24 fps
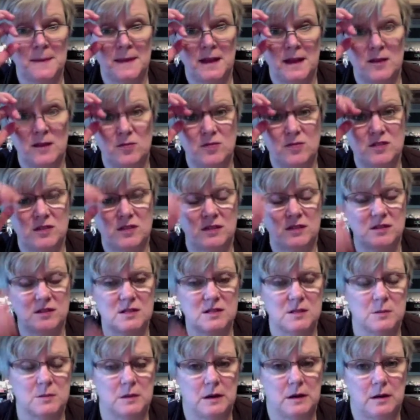results
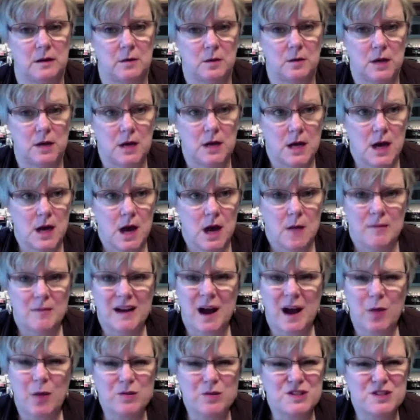tomorrow. But I
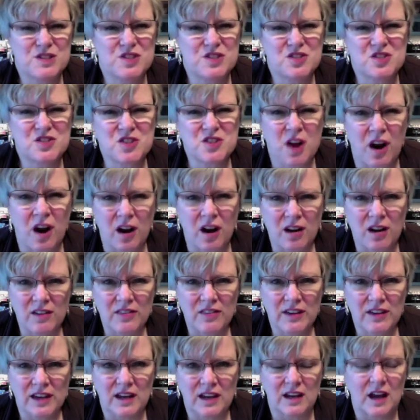was
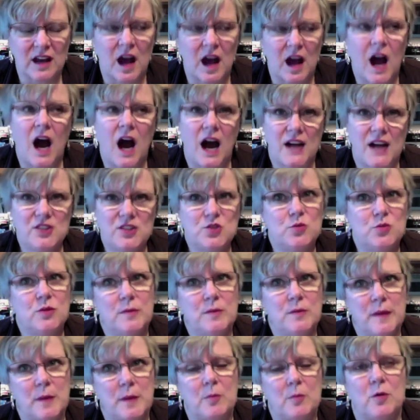starving. I do
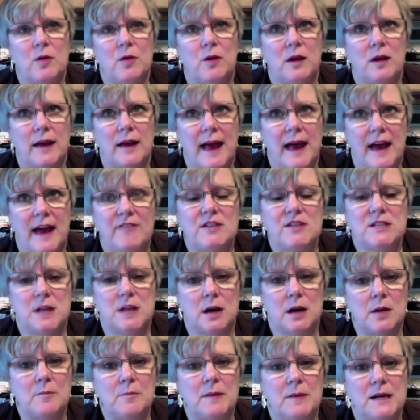remember having to
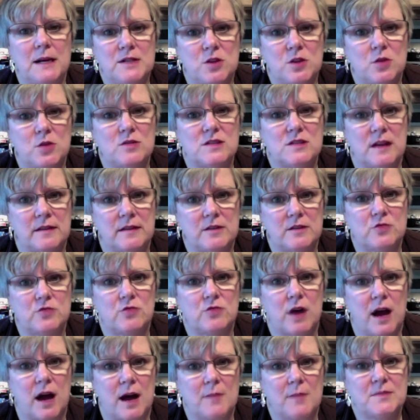up my dose on the
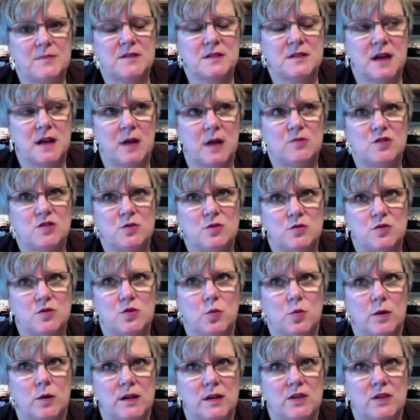drops. I was doing
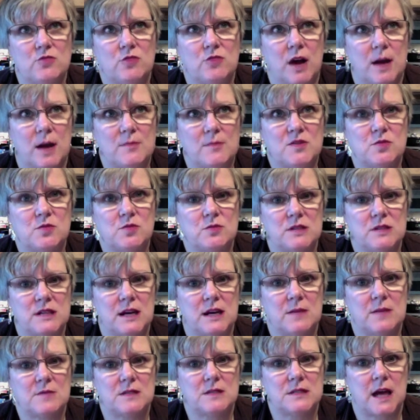20 drops three
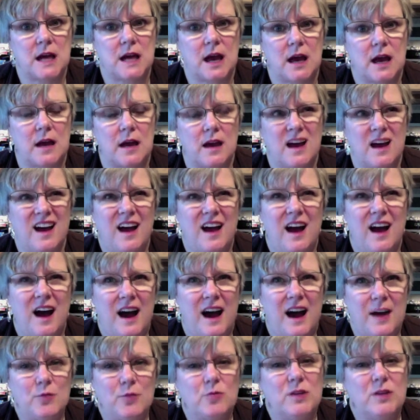times a day.
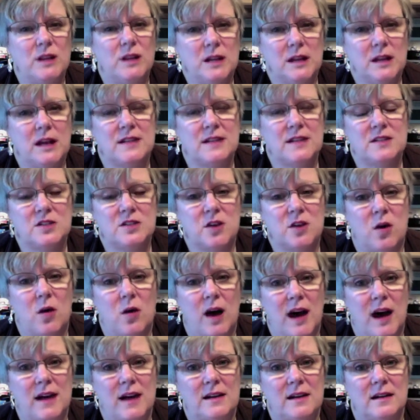I'd really like to know
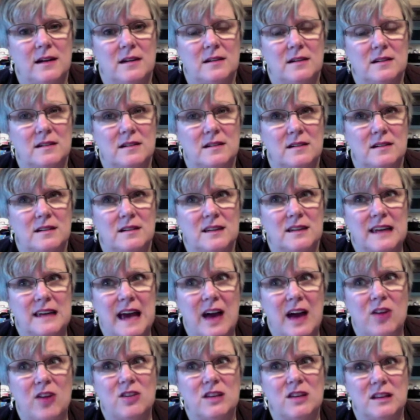how to
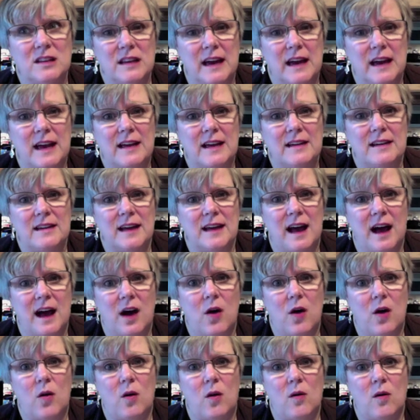calculate
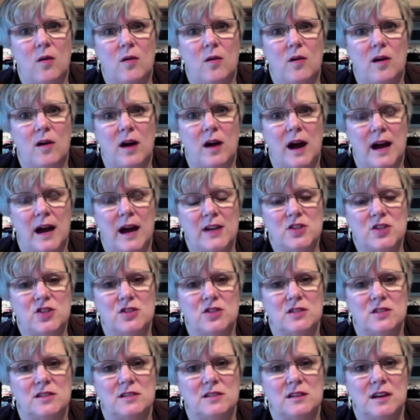how I
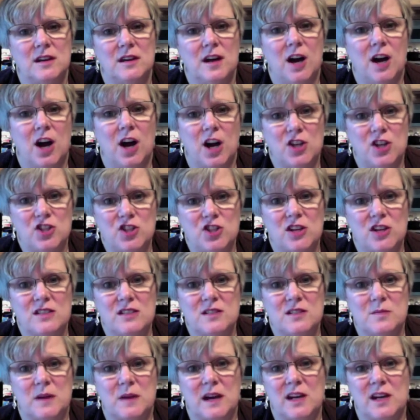should adjust
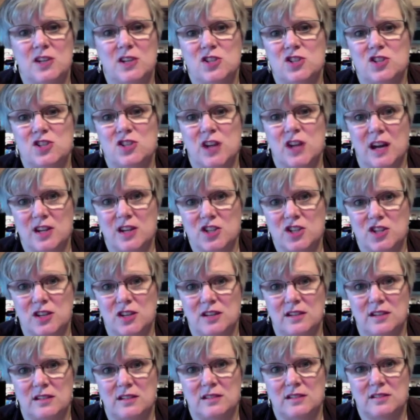my
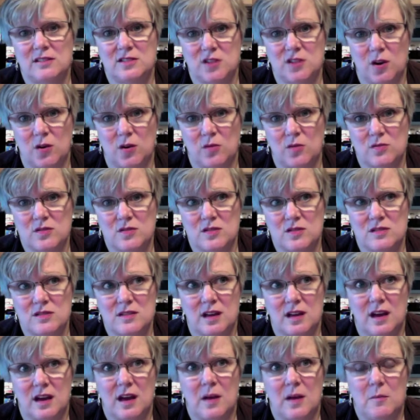injection dose
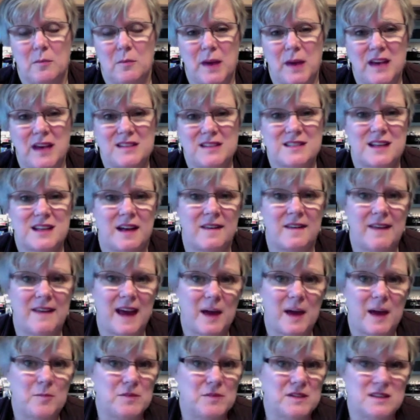based on
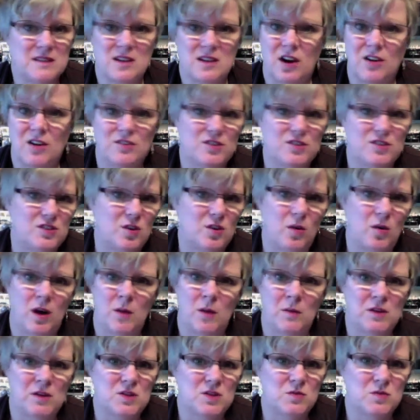that, but it's hard to know how
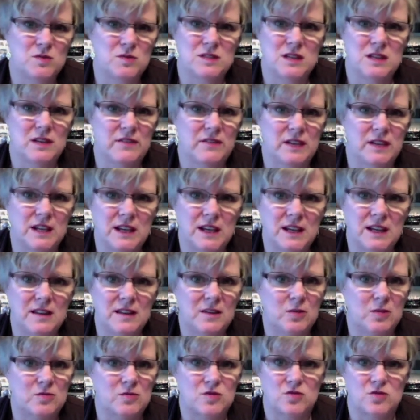much was even in
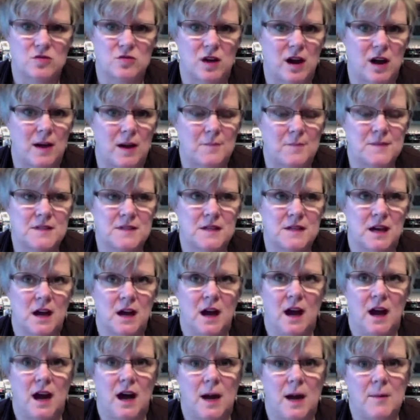those drops.
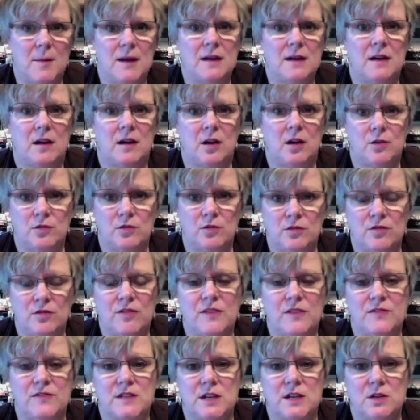I'm at
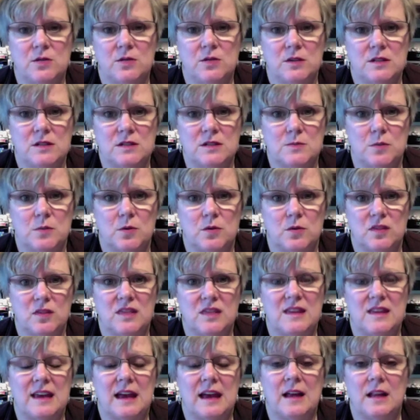150 units. Both
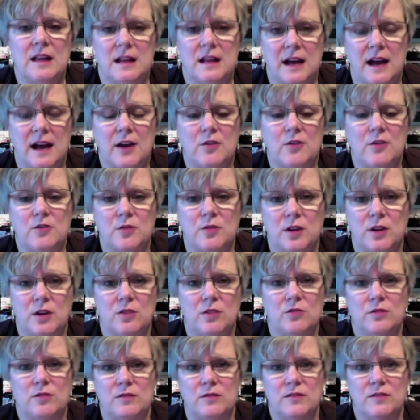Dale and I are doing
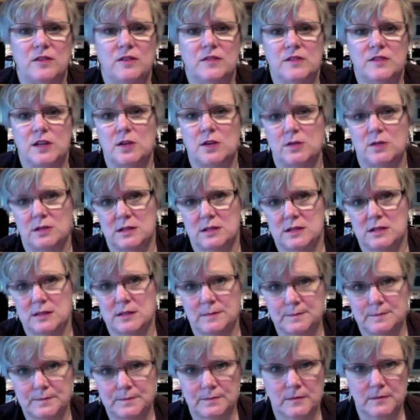150 units.
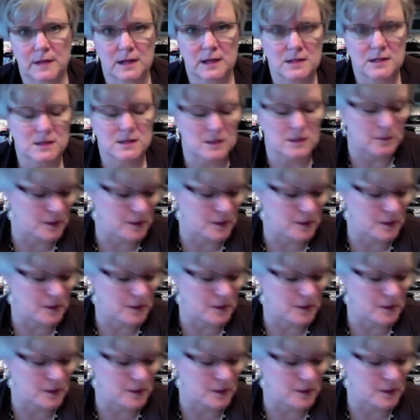Sub